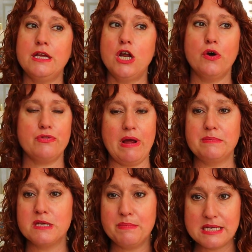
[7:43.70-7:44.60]
You know,
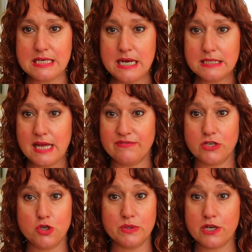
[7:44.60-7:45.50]
ThredUp's a business. They have
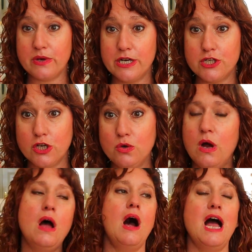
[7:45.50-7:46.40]
to do what they're going to
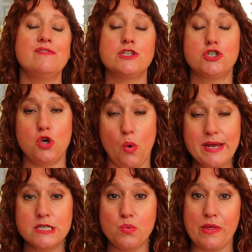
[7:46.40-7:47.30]
do. I have a
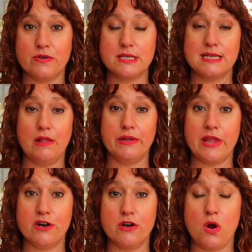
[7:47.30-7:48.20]
choice whether to sell
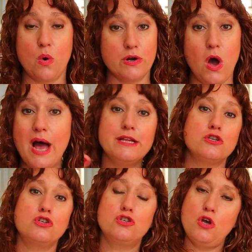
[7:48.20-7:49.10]
on there or
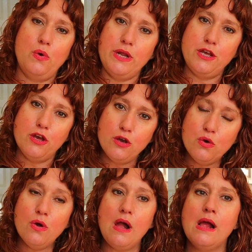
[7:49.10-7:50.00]
not. So do
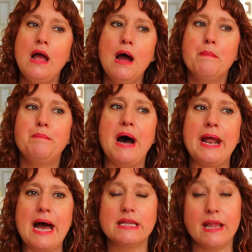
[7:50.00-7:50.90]
you.
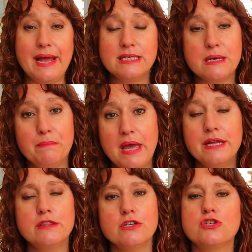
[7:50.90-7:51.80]
But I'd like to
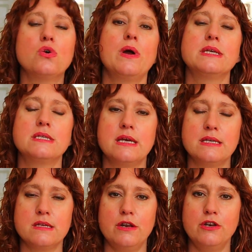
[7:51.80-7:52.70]
make the
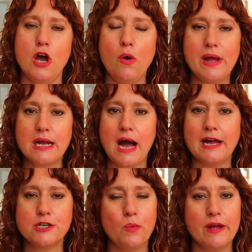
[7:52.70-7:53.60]
choices knowing
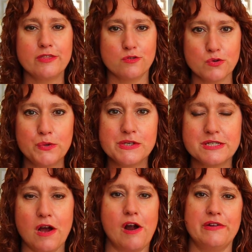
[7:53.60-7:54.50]
kind of what the
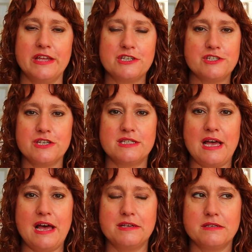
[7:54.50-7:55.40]
rules are. And this just
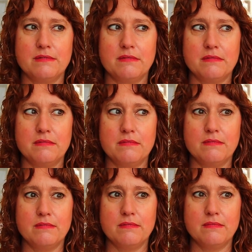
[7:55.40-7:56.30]
says,
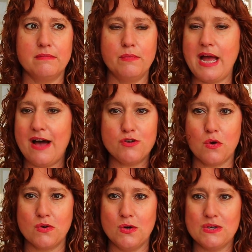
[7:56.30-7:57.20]
we have
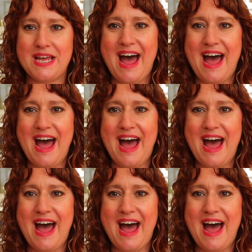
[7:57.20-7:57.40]
no rules.